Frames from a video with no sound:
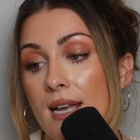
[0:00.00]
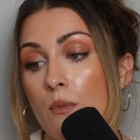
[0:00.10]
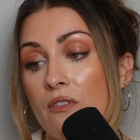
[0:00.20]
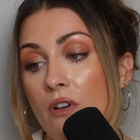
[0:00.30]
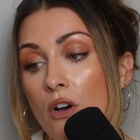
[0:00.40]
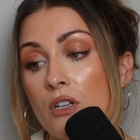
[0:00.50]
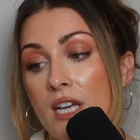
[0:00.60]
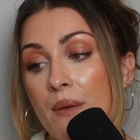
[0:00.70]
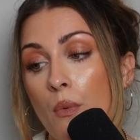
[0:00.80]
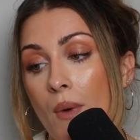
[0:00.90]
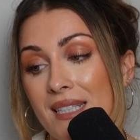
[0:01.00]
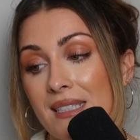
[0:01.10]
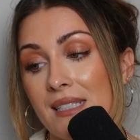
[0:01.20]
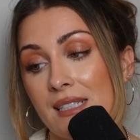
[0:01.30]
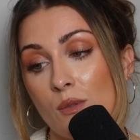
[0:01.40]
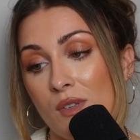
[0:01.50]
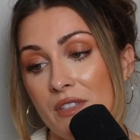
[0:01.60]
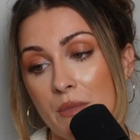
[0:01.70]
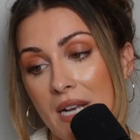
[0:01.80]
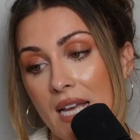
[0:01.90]
and we've hooked up once since we've
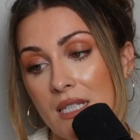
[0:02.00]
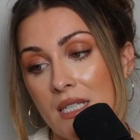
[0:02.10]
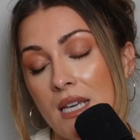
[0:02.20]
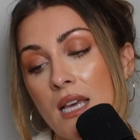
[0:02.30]
split.